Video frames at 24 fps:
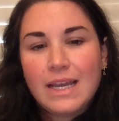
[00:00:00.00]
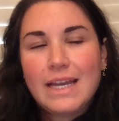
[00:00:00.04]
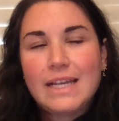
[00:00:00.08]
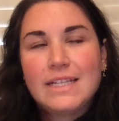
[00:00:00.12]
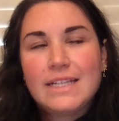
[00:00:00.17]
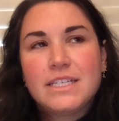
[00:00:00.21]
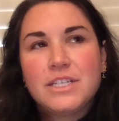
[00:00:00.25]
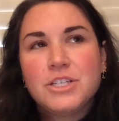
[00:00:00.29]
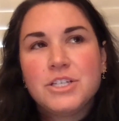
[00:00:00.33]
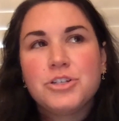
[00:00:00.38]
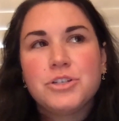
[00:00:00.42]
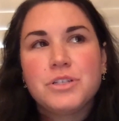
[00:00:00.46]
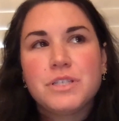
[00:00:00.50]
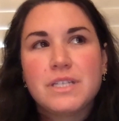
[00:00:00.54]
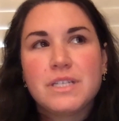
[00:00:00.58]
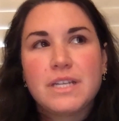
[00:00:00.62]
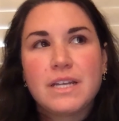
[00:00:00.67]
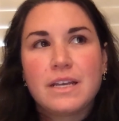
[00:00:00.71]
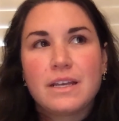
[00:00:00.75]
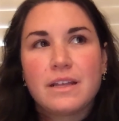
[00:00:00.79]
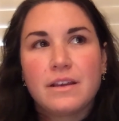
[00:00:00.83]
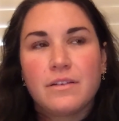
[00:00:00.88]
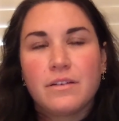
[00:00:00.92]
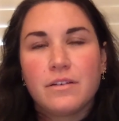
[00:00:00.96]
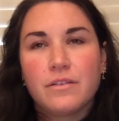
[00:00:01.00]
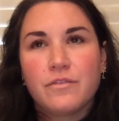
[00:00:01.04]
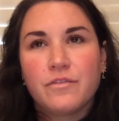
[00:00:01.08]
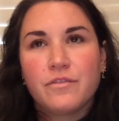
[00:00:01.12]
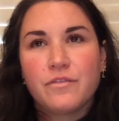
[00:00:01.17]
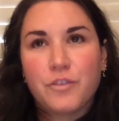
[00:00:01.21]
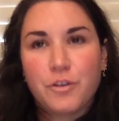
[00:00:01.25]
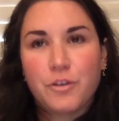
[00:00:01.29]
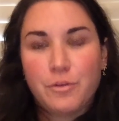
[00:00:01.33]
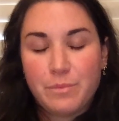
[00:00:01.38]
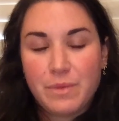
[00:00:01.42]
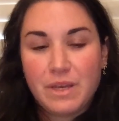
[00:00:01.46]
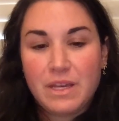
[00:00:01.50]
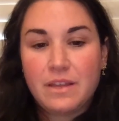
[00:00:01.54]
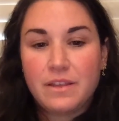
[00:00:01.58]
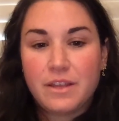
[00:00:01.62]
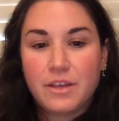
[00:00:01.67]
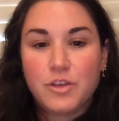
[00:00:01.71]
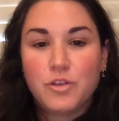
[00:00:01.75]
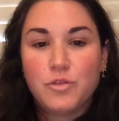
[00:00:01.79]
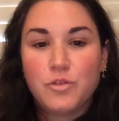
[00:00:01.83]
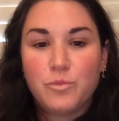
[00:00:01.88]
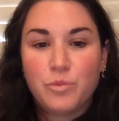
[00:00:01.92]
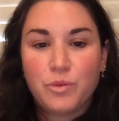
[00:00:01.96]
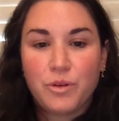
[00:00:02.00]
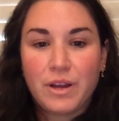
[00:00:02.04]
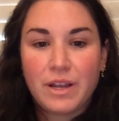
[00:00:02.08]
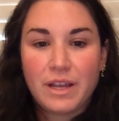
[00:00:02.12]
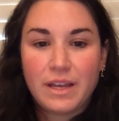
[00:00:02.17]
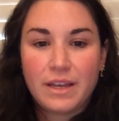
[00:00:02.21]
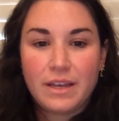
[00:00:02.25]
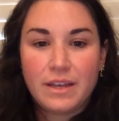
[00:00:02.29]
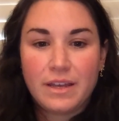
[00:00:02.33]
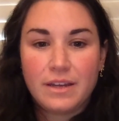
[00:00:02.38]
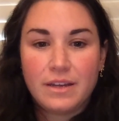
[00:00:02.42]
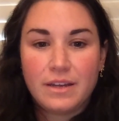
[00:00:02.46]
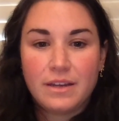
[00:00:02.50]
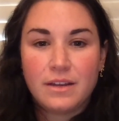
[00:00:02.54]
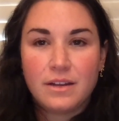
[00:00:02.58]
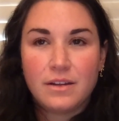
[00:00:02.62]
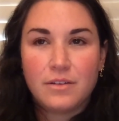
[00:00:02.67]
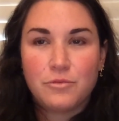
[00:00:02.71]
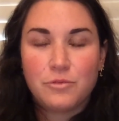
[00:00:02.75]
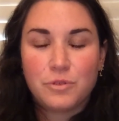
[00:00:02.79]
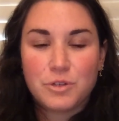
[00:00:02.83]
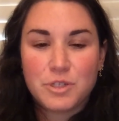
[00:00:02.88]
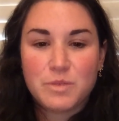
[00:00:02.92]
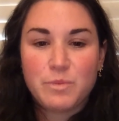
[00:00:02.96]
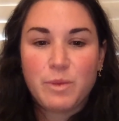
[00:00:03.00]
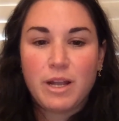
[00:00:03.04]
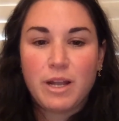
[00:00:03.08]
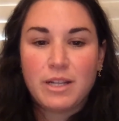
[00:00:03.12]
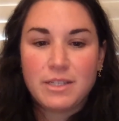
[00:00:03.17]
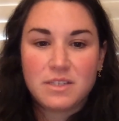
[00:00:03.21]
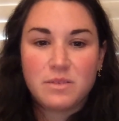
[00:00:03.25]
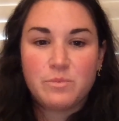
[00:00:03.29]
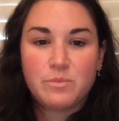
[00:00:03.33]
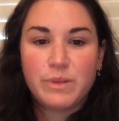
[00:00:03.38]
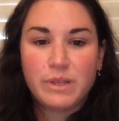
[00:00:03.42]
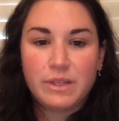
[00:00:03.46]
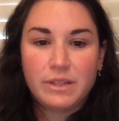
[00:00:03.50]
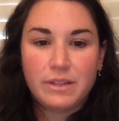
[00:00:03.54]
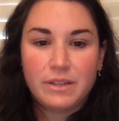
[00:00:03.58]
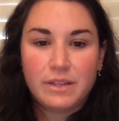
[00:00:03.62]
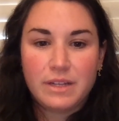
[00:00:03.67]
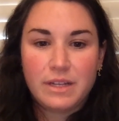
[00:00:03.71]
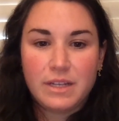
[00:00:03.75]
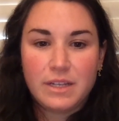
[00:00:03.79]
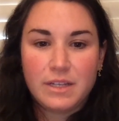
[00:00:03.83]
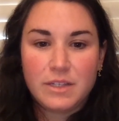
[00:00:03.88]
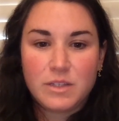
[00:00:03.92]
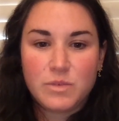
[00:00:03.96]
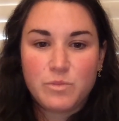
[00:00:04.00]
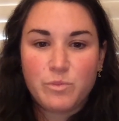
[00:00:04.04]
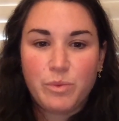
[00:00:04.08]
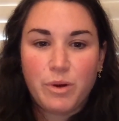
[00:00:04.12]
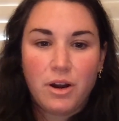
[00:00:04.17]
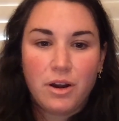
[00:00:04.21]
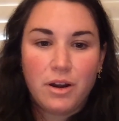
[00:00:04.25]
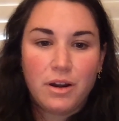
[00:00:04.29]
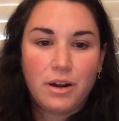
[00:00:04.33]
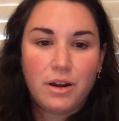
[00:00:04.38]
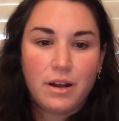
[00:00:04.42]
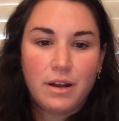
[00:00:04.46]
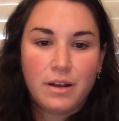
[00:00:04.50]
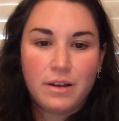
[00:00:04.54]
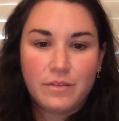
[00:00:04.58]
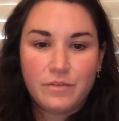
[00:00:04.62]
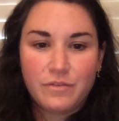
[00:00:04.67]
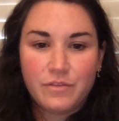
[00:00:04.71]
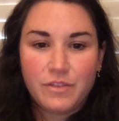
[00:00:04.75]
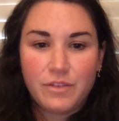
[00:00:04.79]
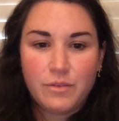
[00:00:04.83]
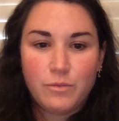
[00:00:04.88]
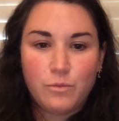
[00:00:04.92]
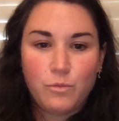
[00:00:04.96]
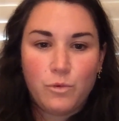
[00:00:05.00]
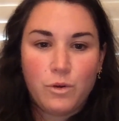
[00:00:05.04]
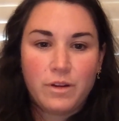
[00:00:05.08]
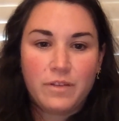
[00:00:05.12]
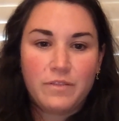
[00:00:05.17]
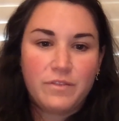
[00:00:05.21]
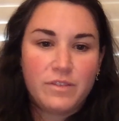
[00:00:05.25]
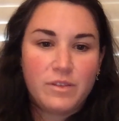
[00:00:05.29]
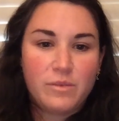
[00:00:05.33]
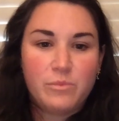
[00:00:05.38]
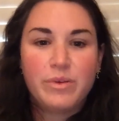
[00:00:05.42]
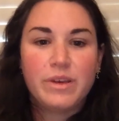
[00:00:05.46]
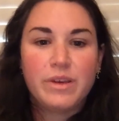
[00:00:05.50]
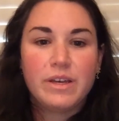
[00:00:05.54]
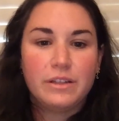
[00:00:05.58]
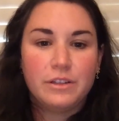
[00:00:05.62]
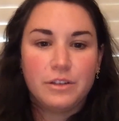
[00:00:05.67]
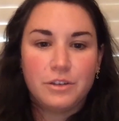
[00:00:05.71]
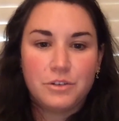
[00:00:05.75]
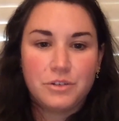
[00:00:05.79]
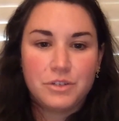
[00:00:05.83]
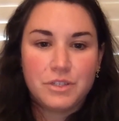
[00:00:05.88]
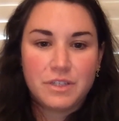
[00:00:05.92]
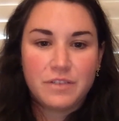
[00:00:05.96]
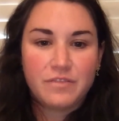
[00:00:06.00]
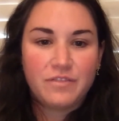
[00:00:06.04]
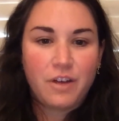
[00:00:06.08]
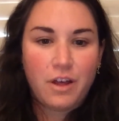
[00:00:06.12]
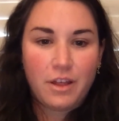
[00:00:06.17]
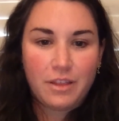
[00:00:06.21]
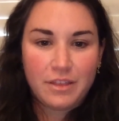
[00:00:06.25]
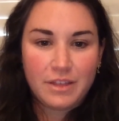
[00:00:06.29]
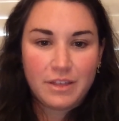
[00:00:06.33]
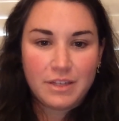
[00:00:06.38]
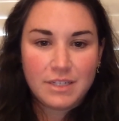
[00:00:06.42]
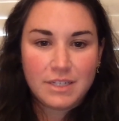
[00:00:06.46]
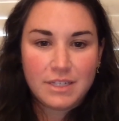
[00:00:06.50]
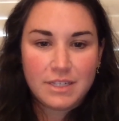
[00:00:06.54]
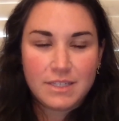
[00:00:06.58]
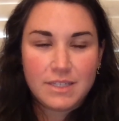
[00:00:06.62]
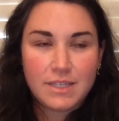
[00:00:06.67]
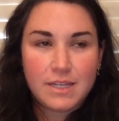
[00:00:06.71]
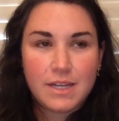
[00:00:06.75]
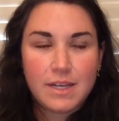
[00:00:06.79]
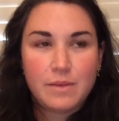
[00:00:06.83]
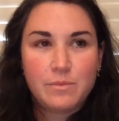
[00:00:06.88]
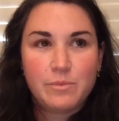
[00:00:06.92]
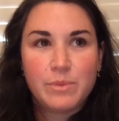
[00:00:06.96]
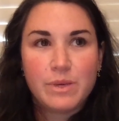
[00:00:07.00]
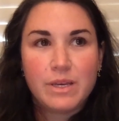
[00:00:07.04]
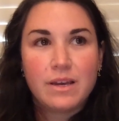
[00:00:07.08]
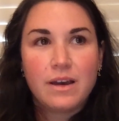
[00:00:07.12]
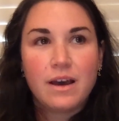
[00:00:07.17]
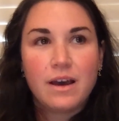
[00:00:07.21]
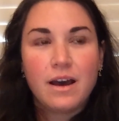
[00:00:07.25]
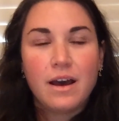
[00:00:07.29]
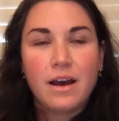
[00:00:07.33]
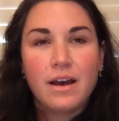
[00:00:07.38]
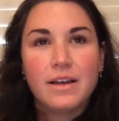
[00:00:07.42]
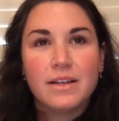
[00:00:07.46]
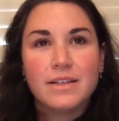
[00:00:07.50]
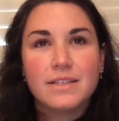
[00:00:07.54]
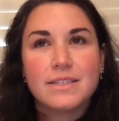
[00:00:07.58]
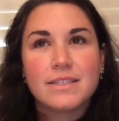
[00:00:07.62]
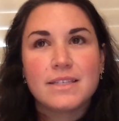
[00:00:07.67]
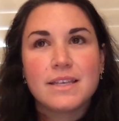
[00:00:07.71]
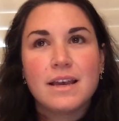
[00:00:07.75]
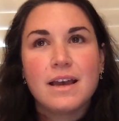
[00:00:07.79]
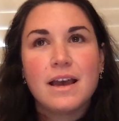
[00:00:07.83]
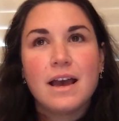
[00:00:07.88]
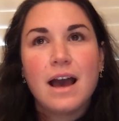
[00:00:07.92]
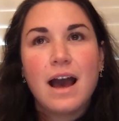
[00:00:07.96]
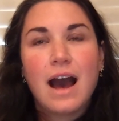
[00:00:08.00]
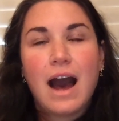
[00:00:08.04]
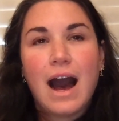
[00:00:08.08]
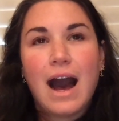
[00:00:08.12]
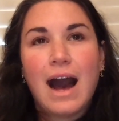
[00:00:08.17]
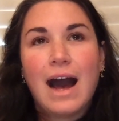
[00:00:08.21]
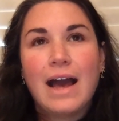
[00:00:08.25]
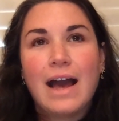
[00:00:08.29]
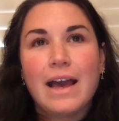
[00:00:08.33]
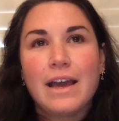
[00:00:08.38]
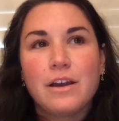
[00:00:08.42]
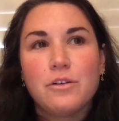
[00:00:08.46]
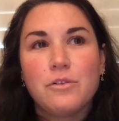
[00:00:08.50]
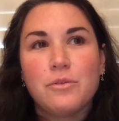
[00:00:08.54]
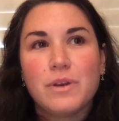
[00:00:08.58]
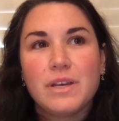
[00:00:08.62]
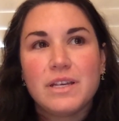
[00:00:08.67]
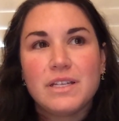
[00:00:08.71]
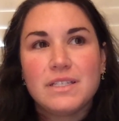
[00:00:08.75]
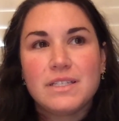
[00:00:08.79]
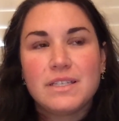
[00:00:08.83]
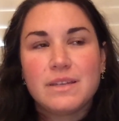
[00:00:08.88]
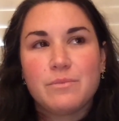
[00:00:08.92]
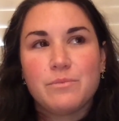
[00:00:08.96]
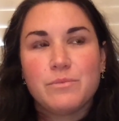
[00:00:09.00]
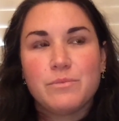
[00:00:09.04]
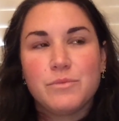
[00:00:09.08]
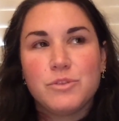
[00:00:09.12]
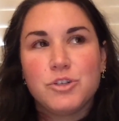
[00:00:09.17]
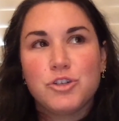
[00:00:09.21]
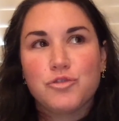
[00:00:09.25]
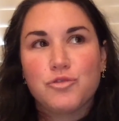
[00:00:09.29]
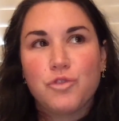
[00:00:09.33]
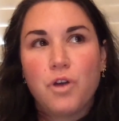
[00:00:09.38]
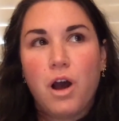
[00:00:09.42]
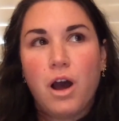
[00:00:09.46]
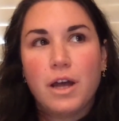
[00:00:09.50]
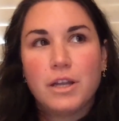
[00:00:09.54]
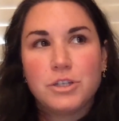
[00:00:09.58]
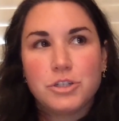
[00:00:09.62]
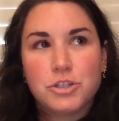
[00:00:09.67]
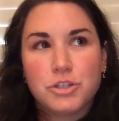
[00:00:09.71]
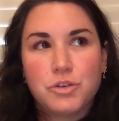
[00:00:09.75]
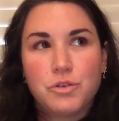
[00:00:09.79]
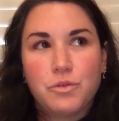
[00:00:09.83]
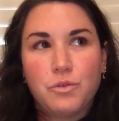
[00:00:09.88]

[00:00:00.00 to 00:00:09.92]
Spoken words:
It's interesting for me that you bring in responsibility as part of one of the pillars of authenticity because I always am drawn